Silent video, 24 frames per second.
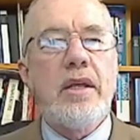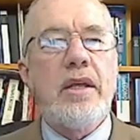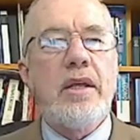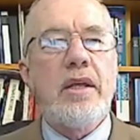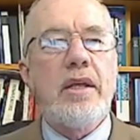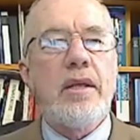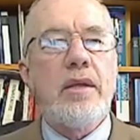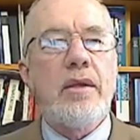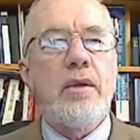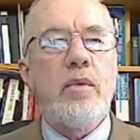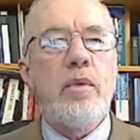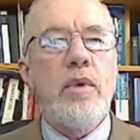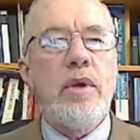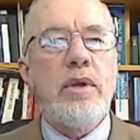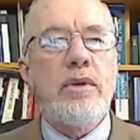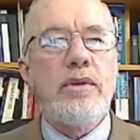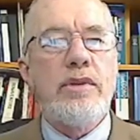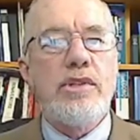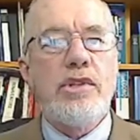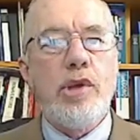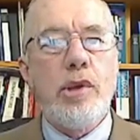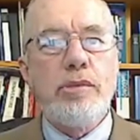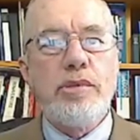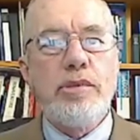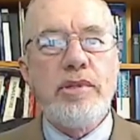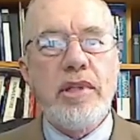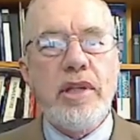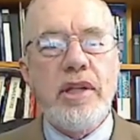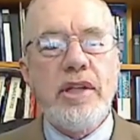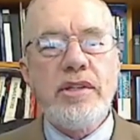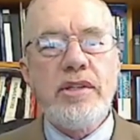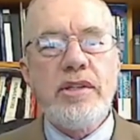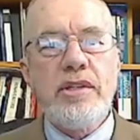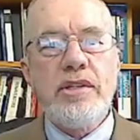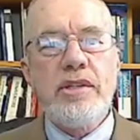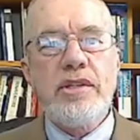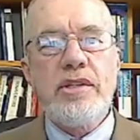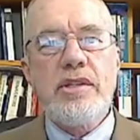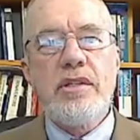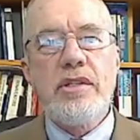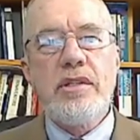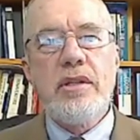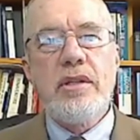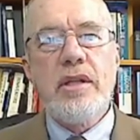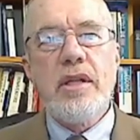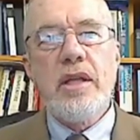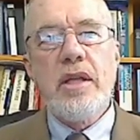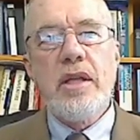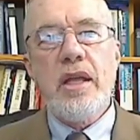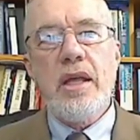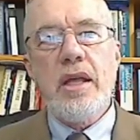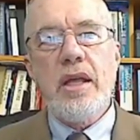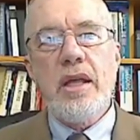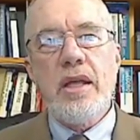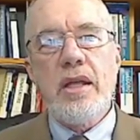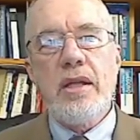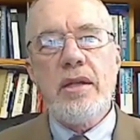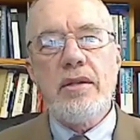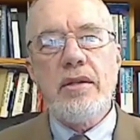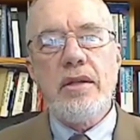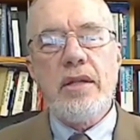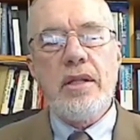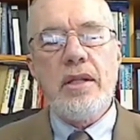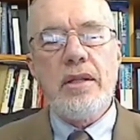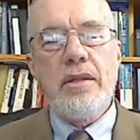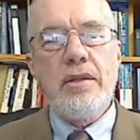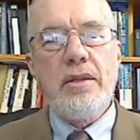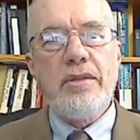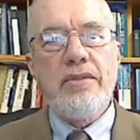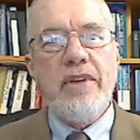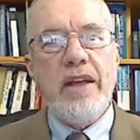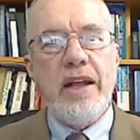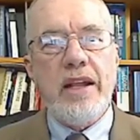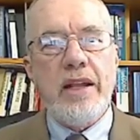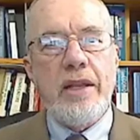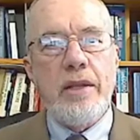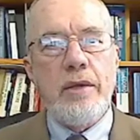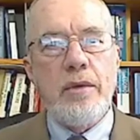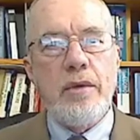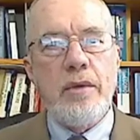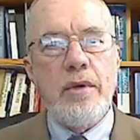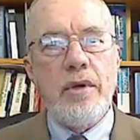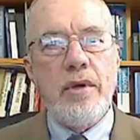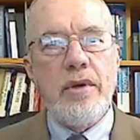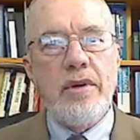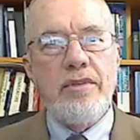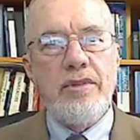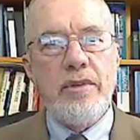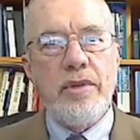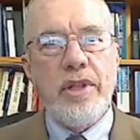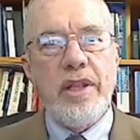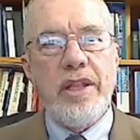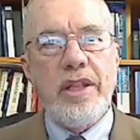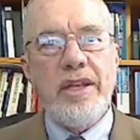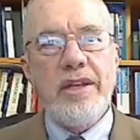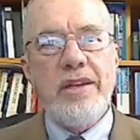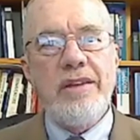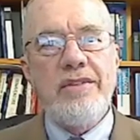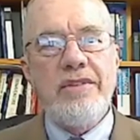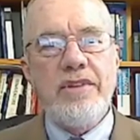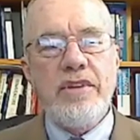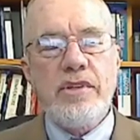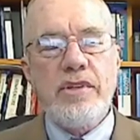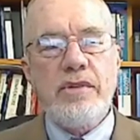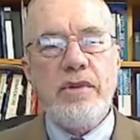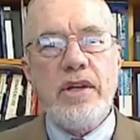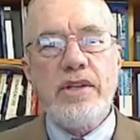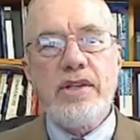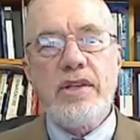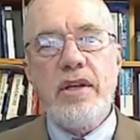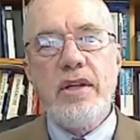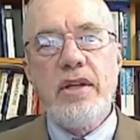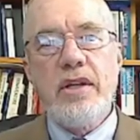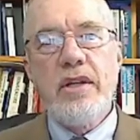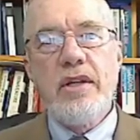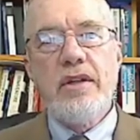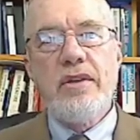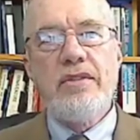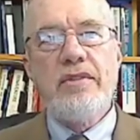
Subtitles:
Where is the obsolescence and the value of all that infrastructure?